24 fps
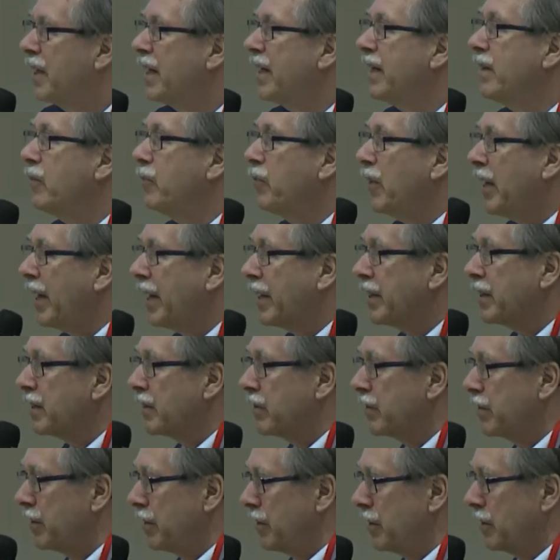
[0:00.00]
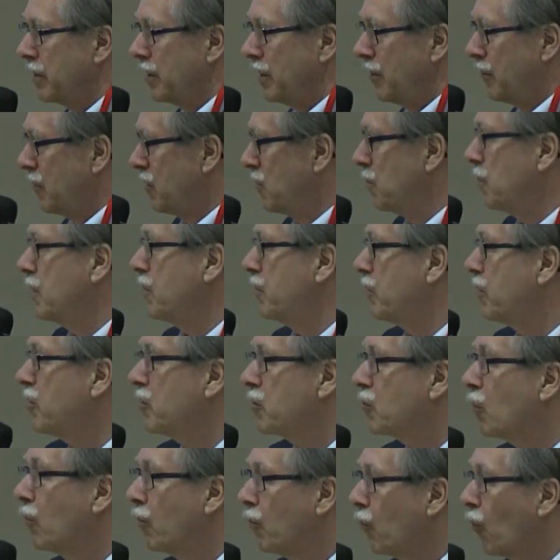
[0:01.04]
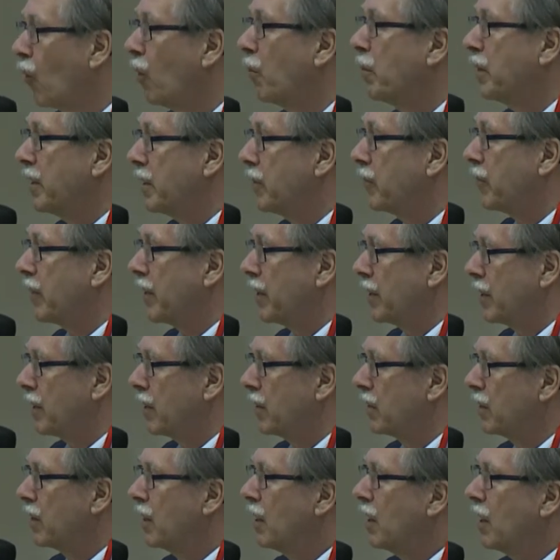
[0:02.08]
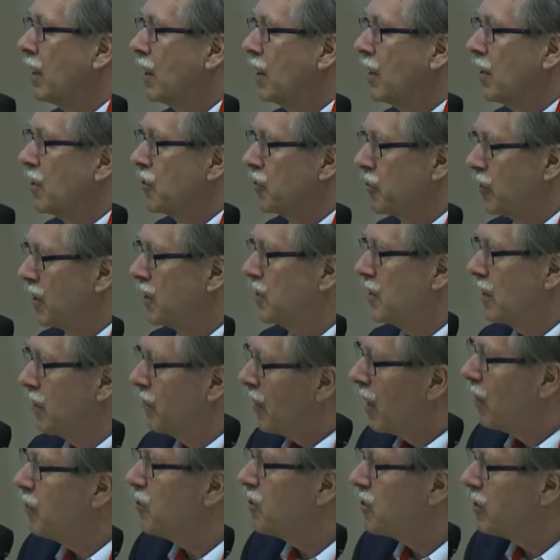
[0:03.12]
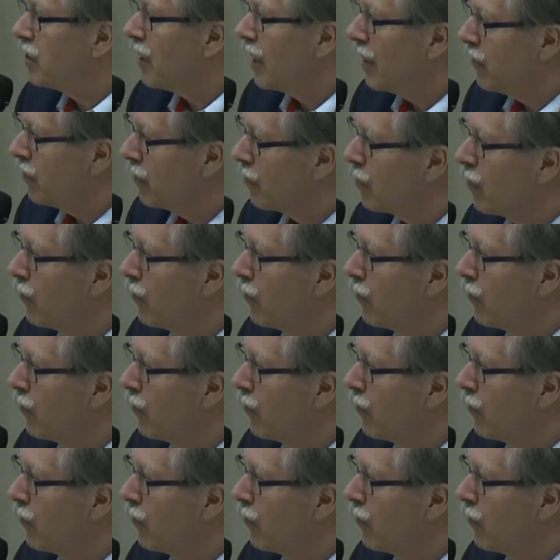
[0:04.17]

invariant theory, which means which is conformally invariant. So I said now we start with a